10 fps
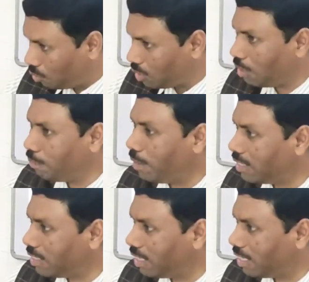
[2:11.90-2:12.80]
to the
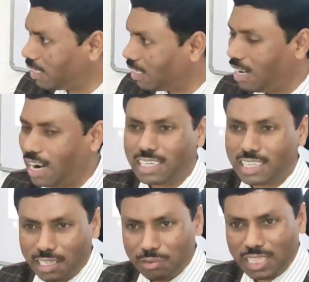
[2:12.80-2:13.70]
mother
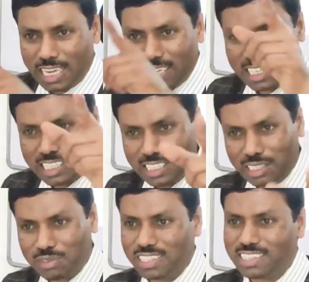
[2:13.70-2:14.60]
and give the
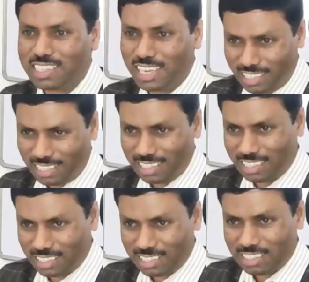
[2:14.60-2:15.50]
energy to the
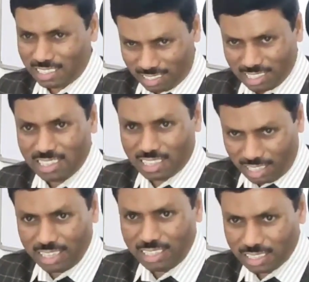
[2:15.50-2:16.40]
son.
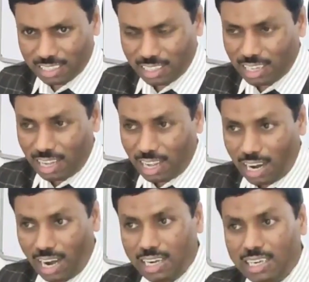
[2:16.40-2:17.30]
Right?
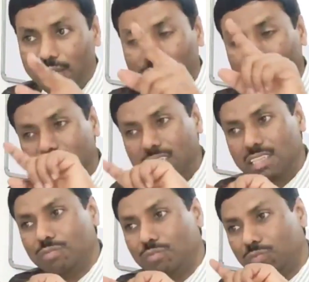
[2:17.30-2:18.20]
And
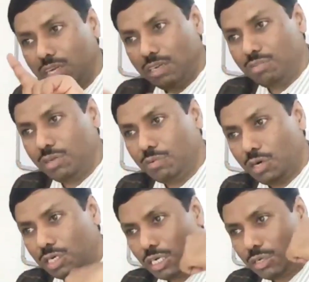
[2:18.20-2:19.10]
when we
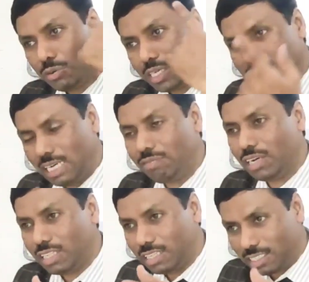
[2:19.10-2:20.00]
wanted to treat
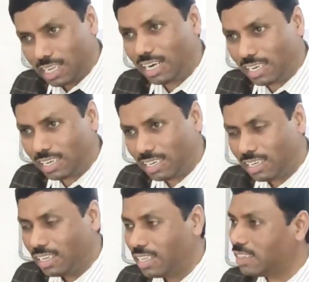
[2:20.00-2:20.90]
for the son,
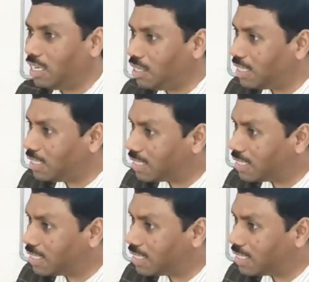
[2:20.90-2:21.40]
then